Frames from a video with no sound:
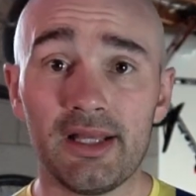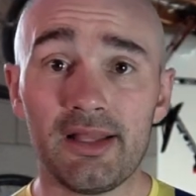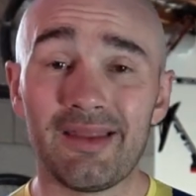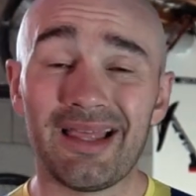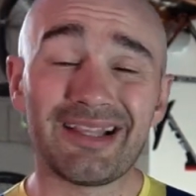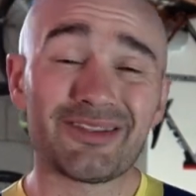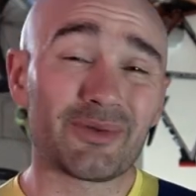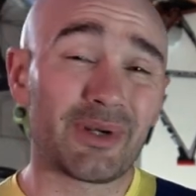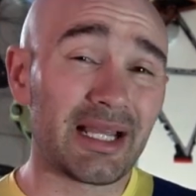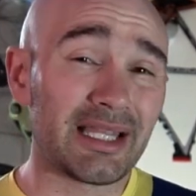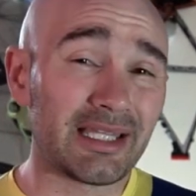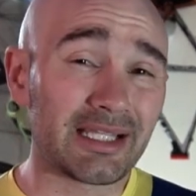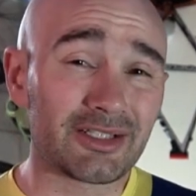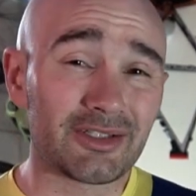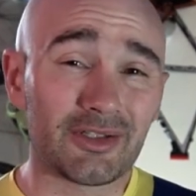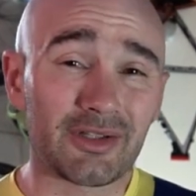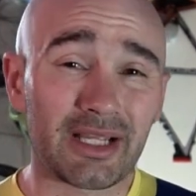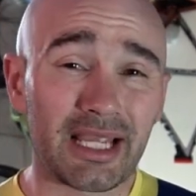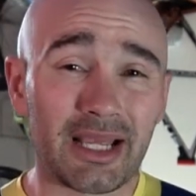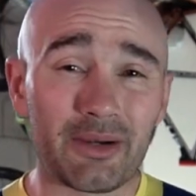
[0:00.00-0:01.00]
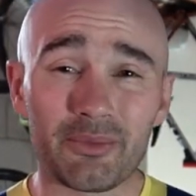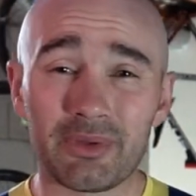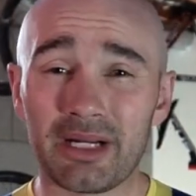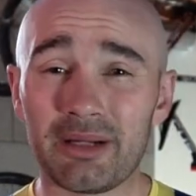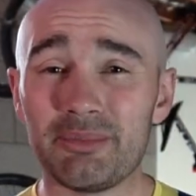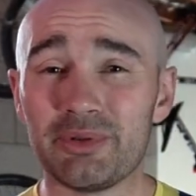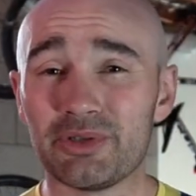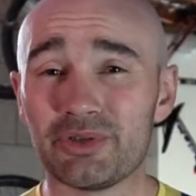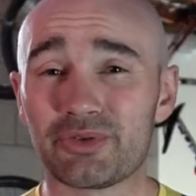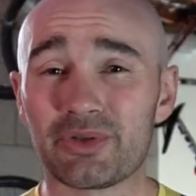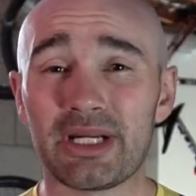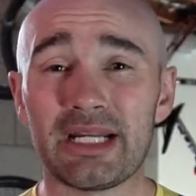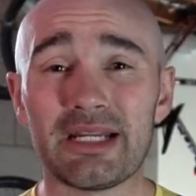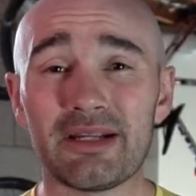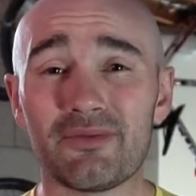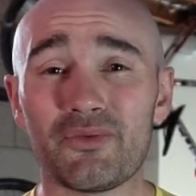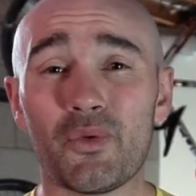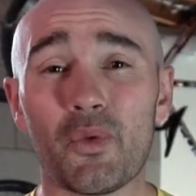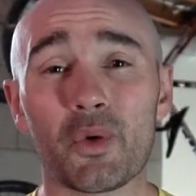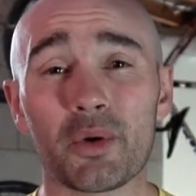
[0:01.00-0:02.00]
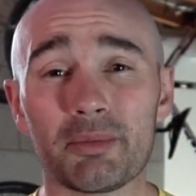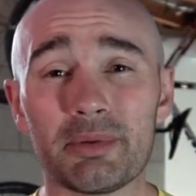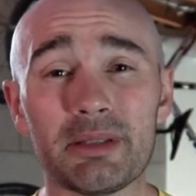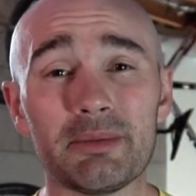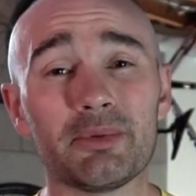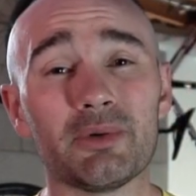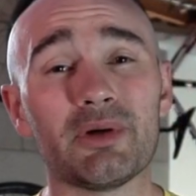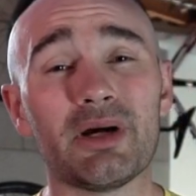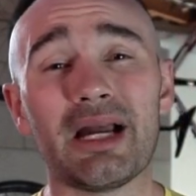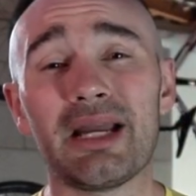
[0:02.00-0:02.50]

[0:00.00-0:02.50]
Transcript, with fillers: that's what I like to look at when I build training for people.